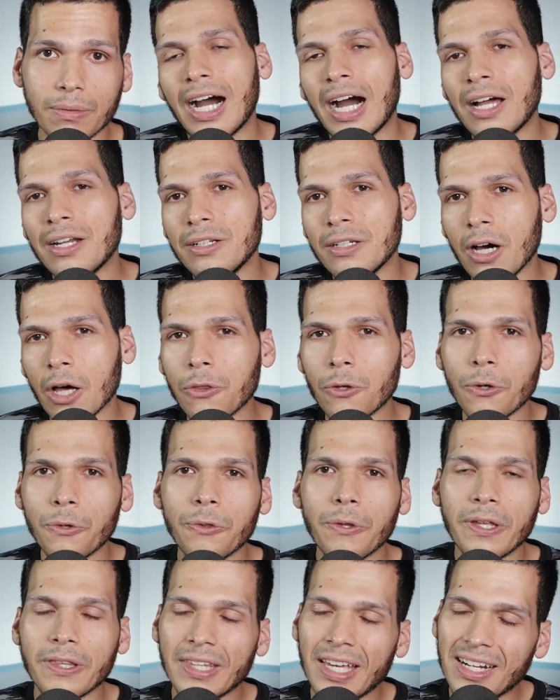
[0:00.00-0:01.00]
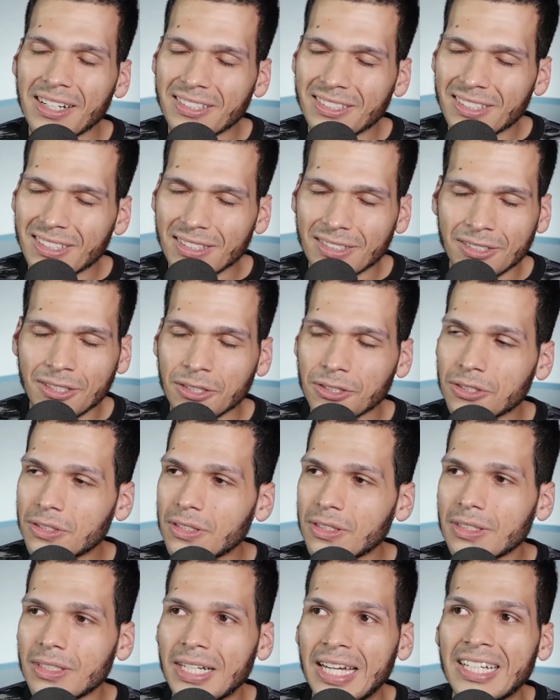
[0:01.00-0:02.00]
Another thing that is just
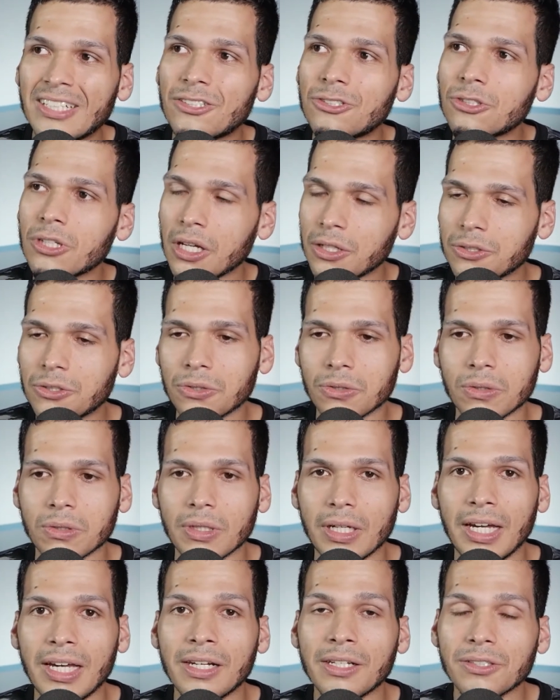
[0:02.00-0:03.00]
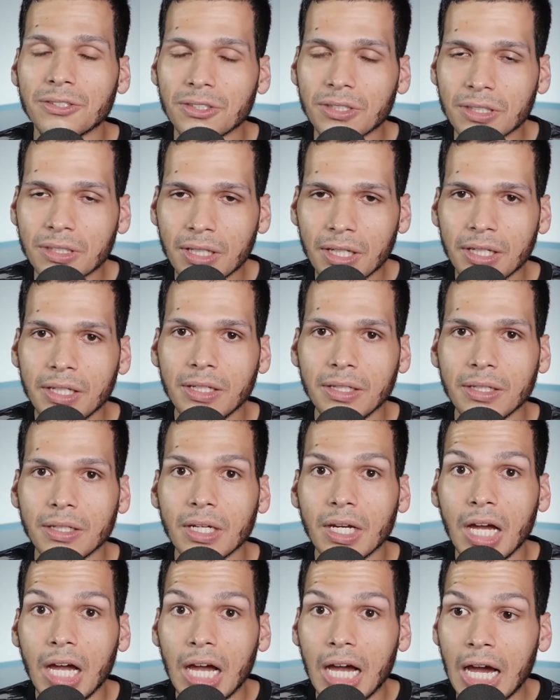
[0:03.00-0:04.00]
essential, it is key
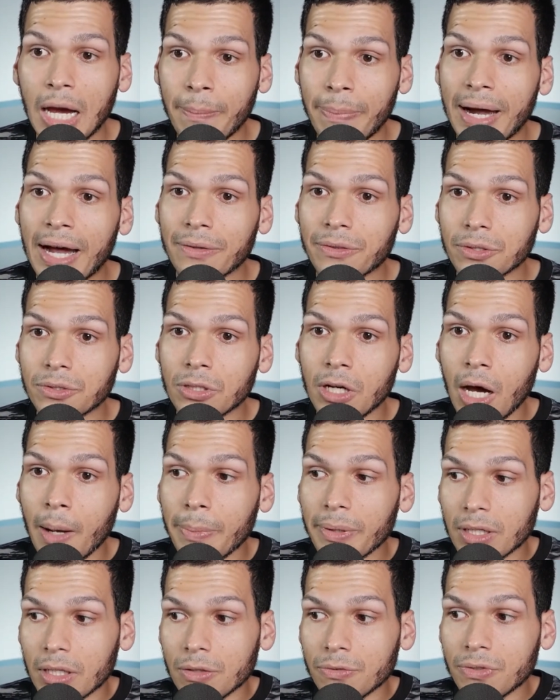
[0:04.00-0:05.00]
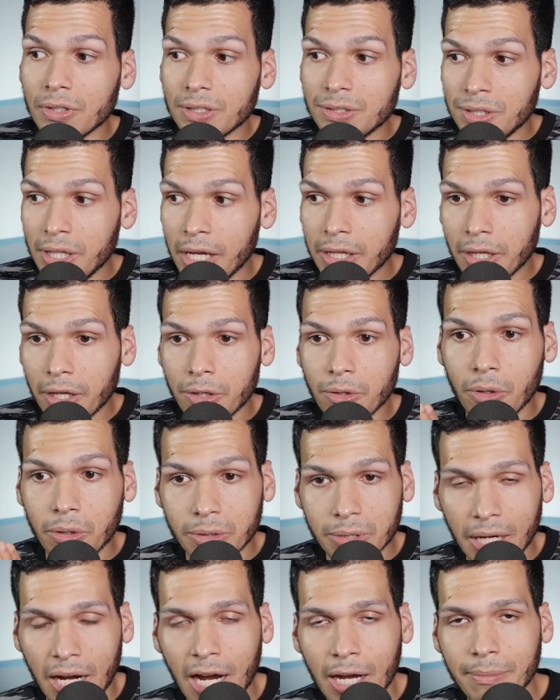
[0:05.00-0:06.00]
about the topic of taking
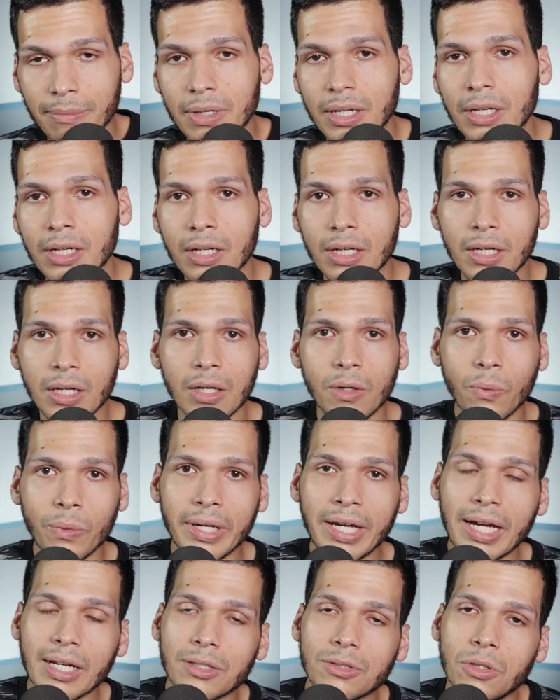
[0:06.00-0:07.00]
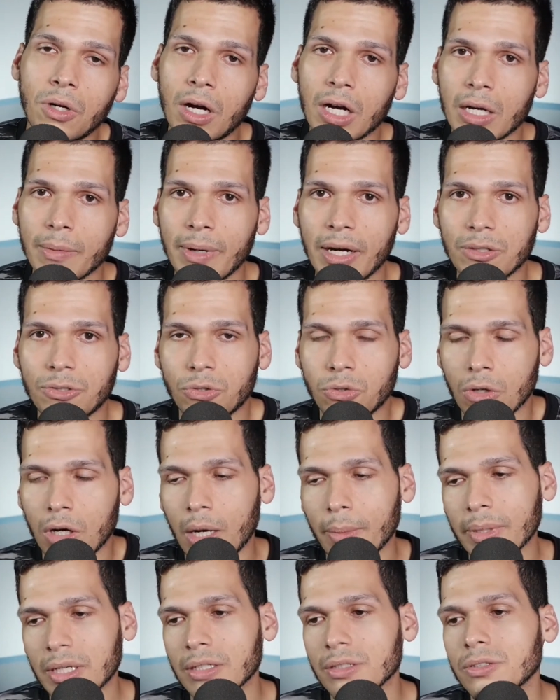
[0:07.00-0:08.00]
time, we got to talk about
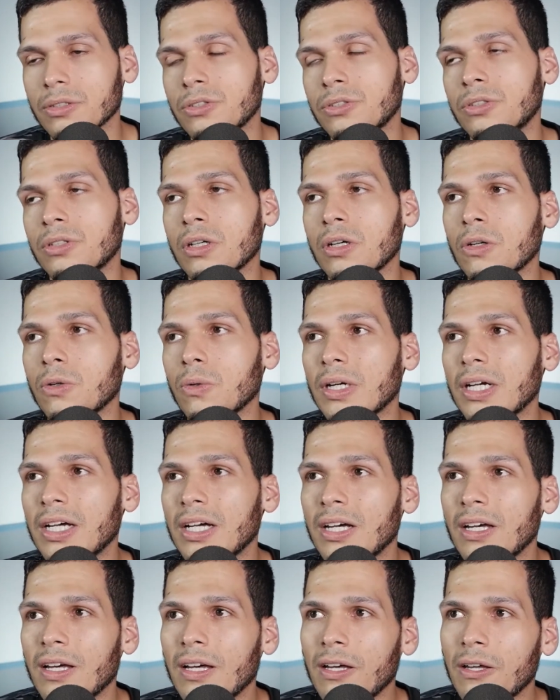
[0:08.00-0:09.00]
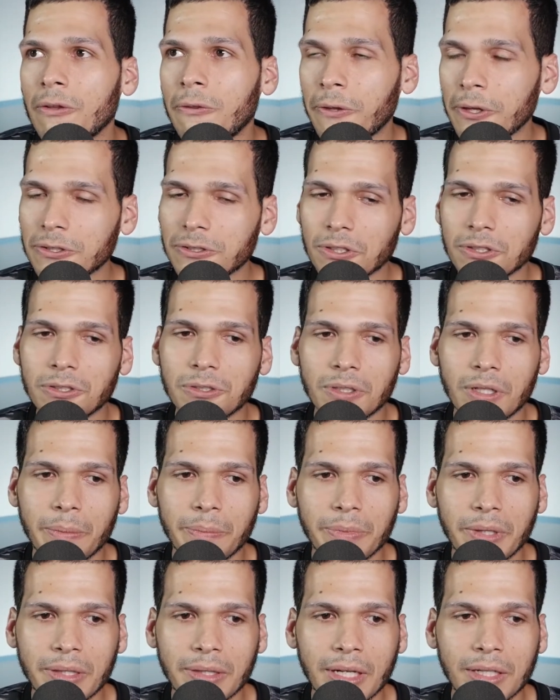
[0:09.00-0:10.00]
trauma. So this is
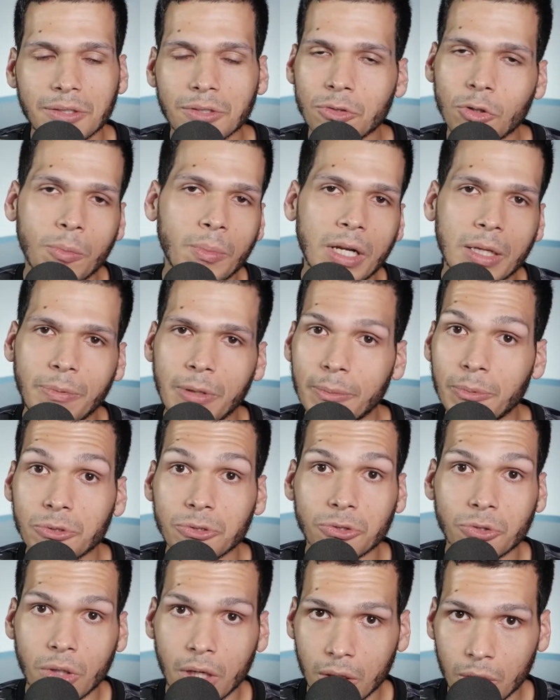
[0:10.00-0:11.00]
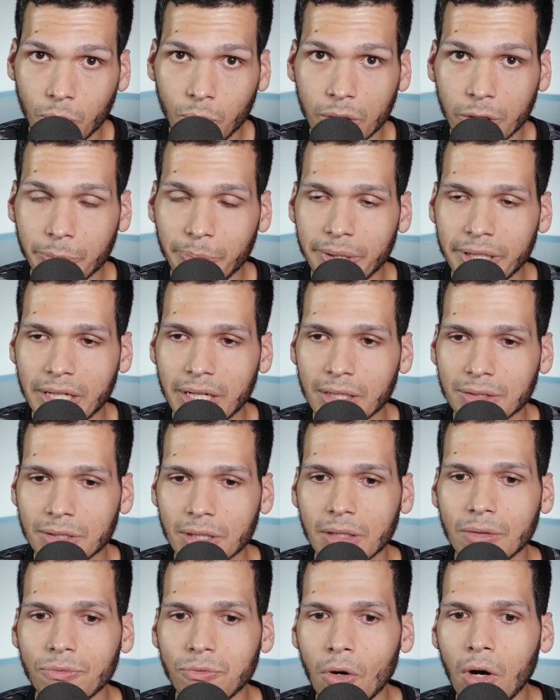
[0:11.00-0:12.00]
something that so many people struggle with because it
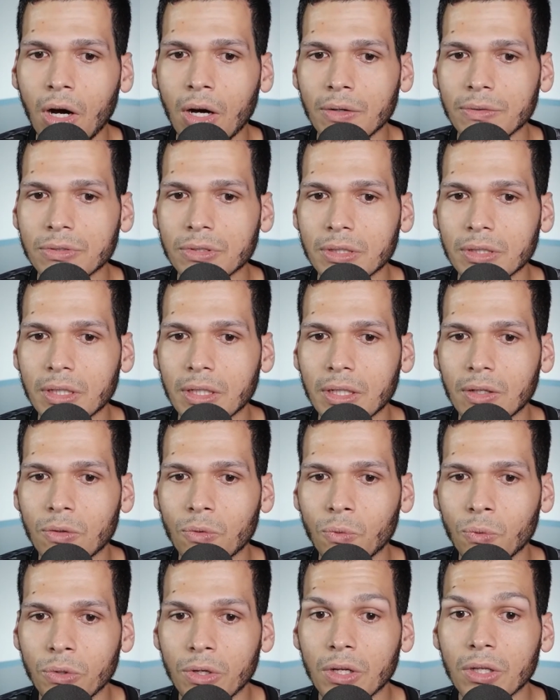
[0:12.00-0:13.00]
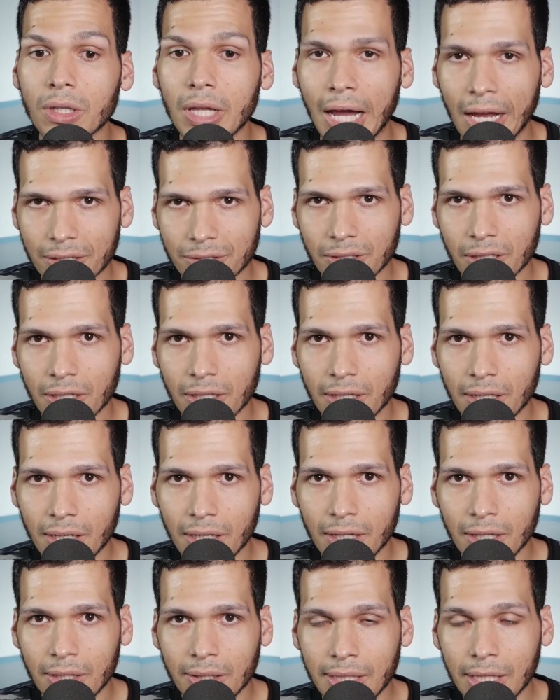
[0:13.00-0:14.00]
involves realizing
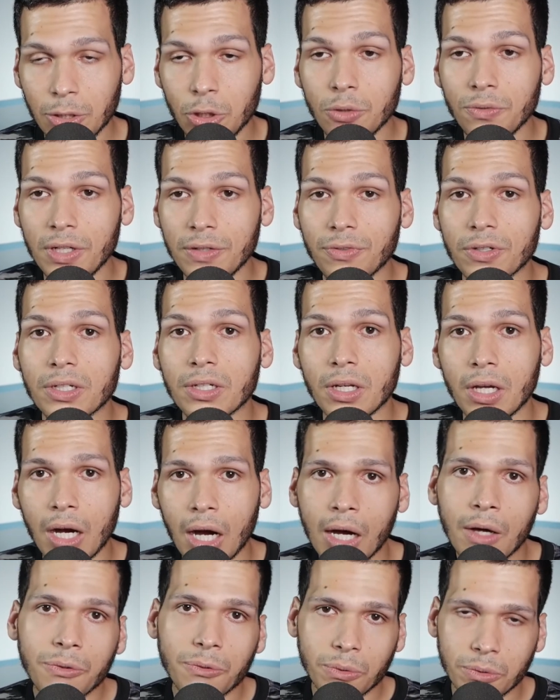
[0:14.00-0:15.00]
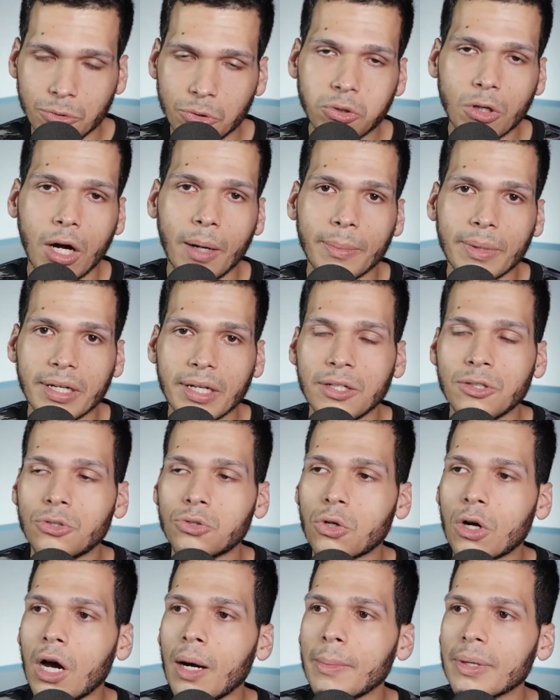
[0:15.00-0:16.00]
that you've even gone through trauma. And
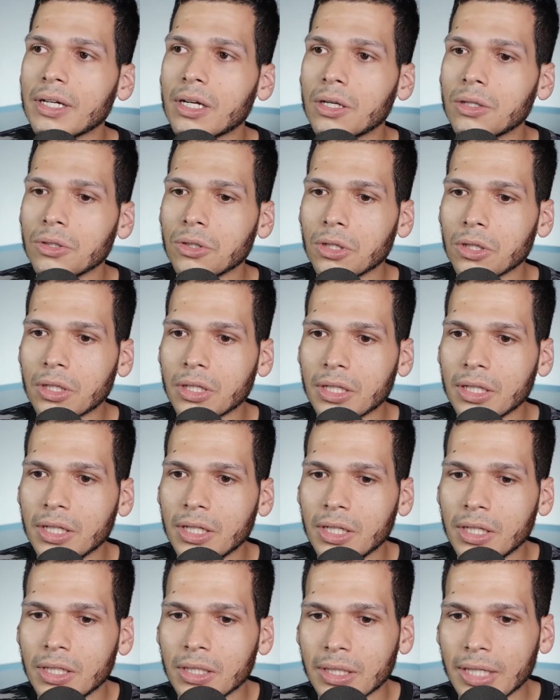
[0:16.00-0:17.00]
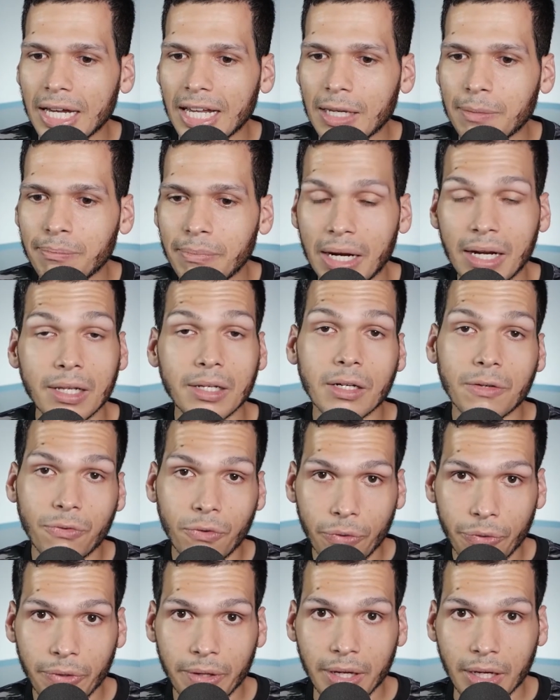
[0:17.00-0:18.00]
trauma can look like many
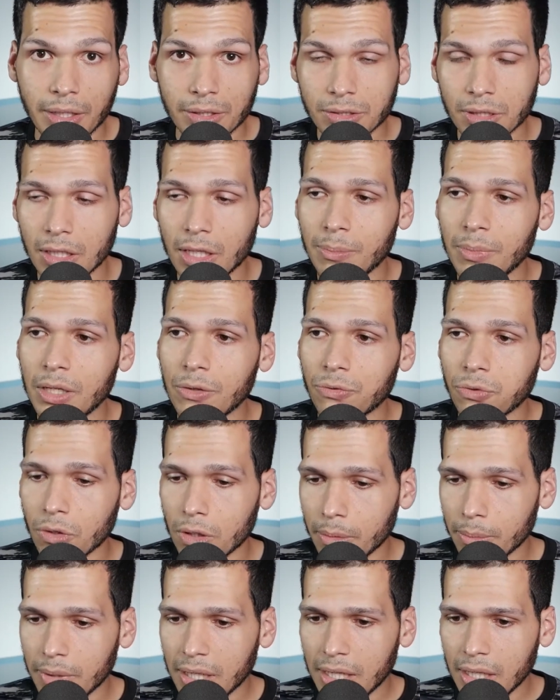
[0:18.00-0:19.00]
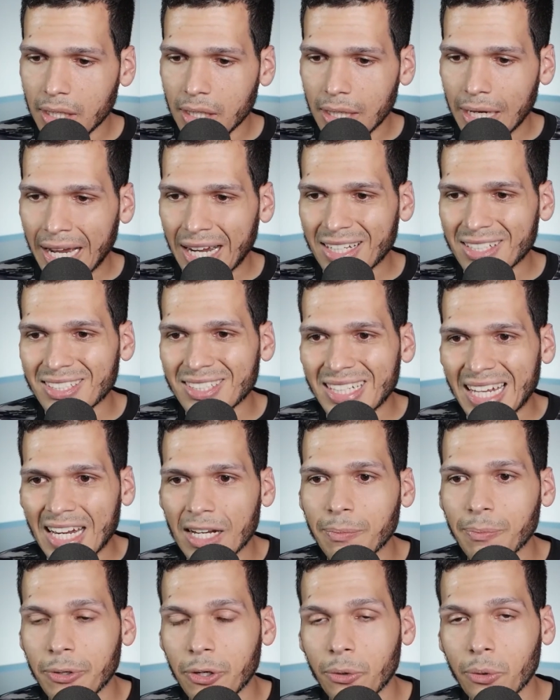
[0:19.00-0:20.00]
different things. It can be from
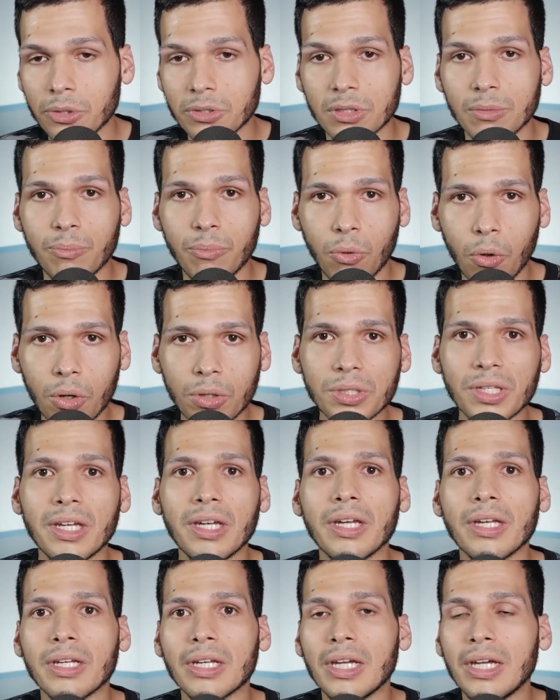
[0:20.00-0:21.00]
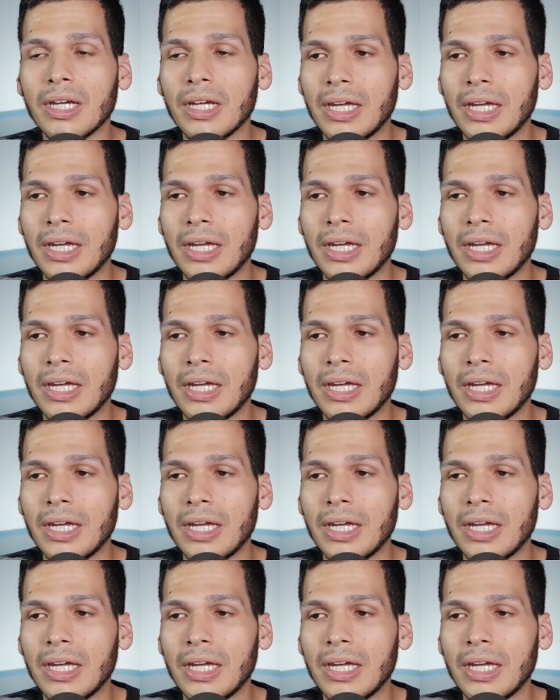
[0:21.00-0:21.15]
extended periods of bullying.